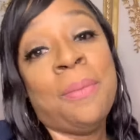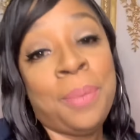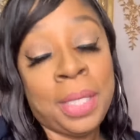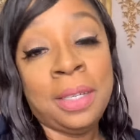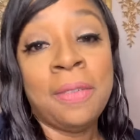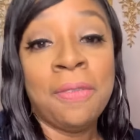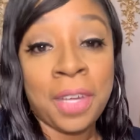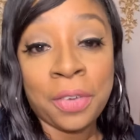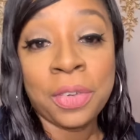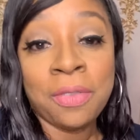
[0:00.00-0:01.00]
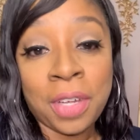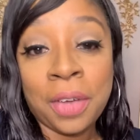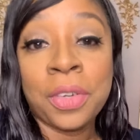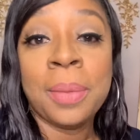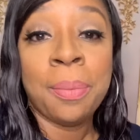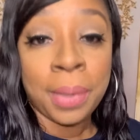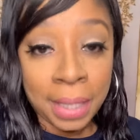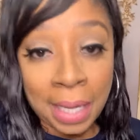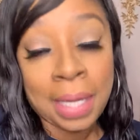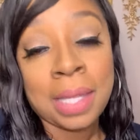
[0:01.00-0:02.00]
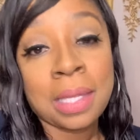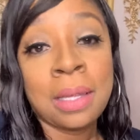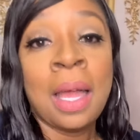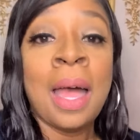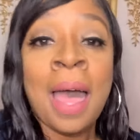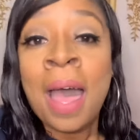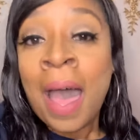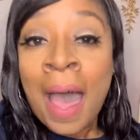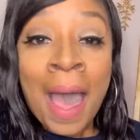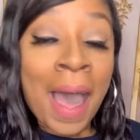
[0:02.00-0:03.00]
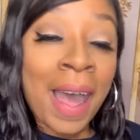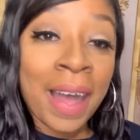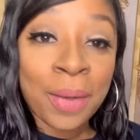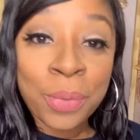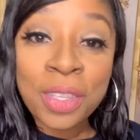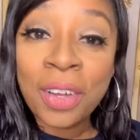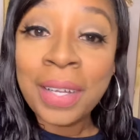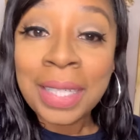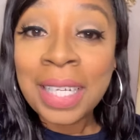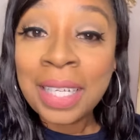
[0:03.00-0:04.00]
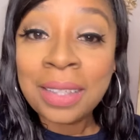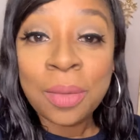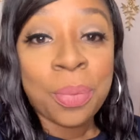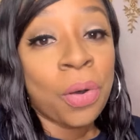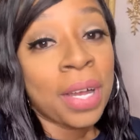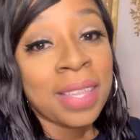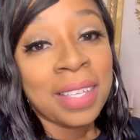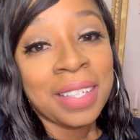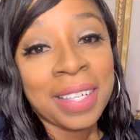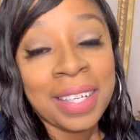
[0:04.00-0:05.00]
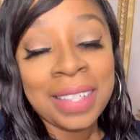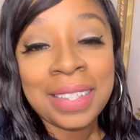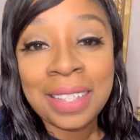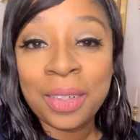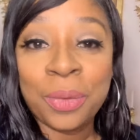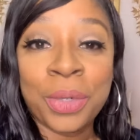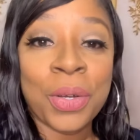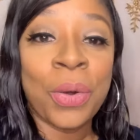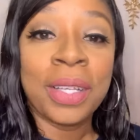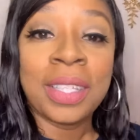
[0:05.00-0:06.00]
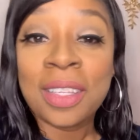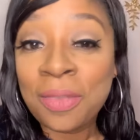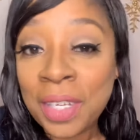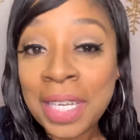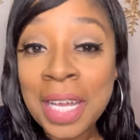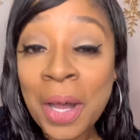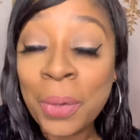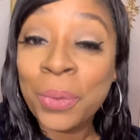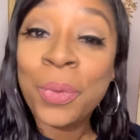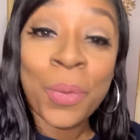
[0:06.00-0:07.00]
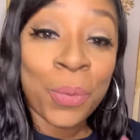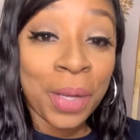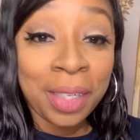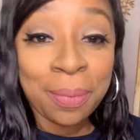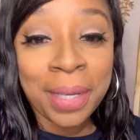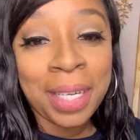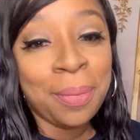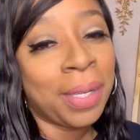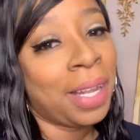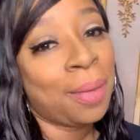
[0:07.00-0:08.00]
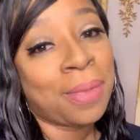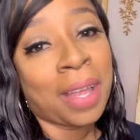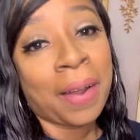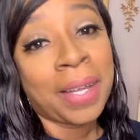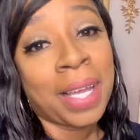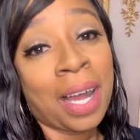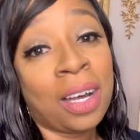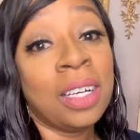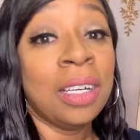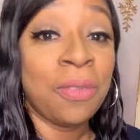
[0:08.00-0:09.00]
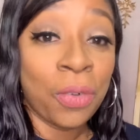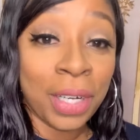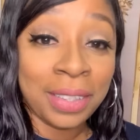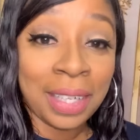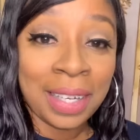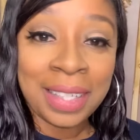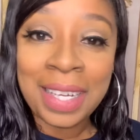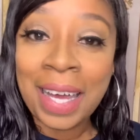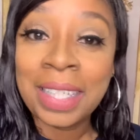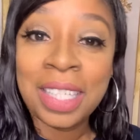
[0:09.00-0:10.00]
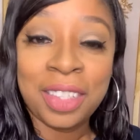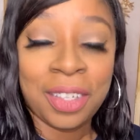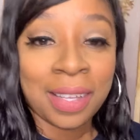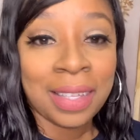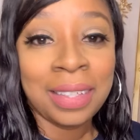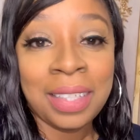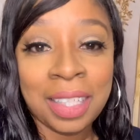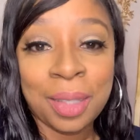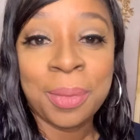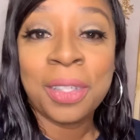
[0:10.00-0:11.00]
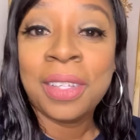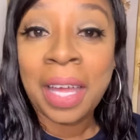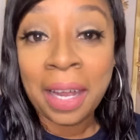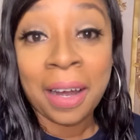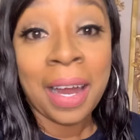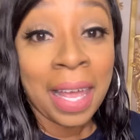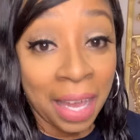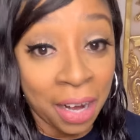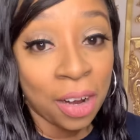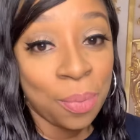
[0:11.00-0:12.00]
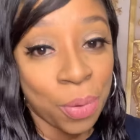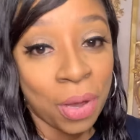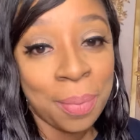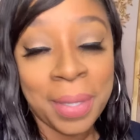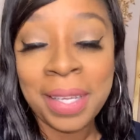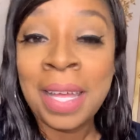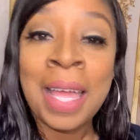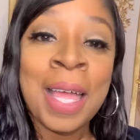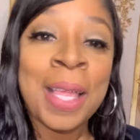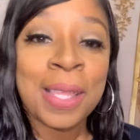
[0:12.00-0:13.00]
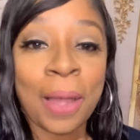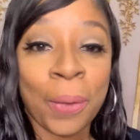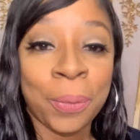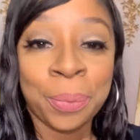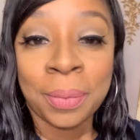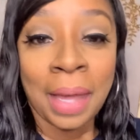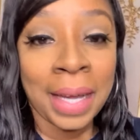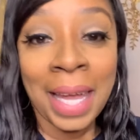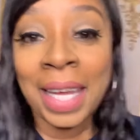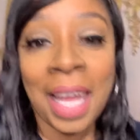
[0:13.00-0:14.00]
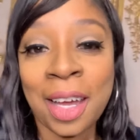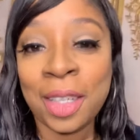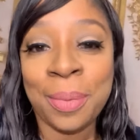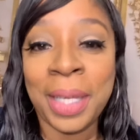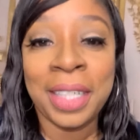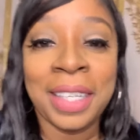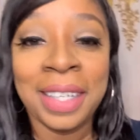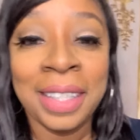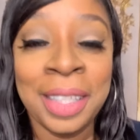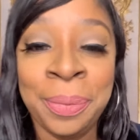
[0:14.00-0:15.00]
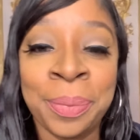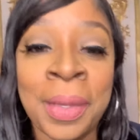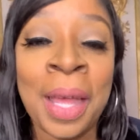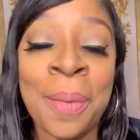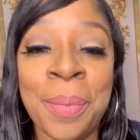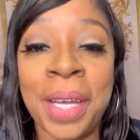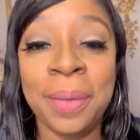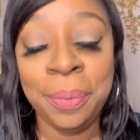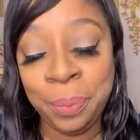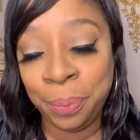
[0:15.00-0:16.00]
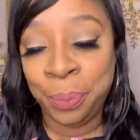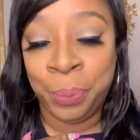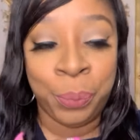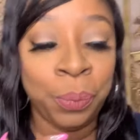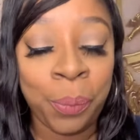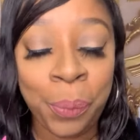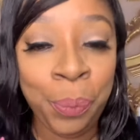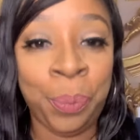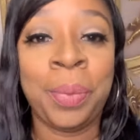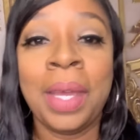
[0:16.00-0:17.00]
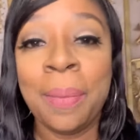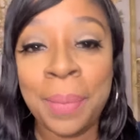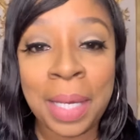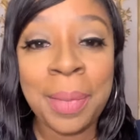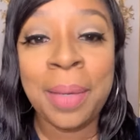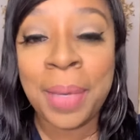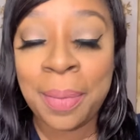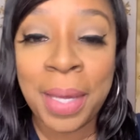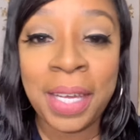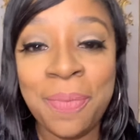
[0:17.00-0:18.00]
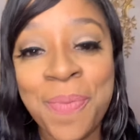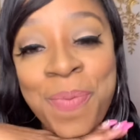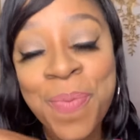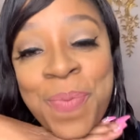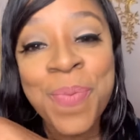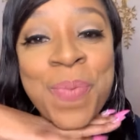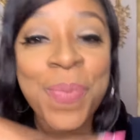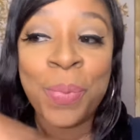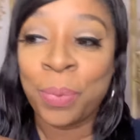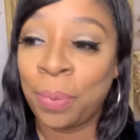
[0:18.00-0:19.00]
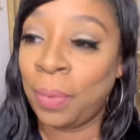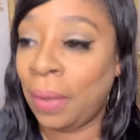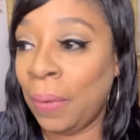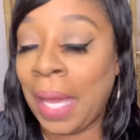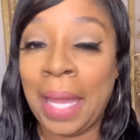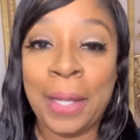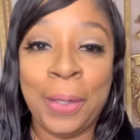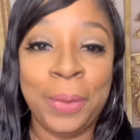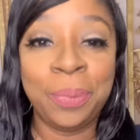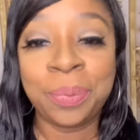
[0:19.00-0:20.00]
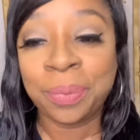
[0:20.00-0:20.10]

Be very, very blessed. I was going to get the boys in here to record this video with me, but I'm sorry, y'all. Unfortunately, I didn't get a chance to get them to their hair appointment. So I can't have them in here. But me, me, me, me. Okay, girl.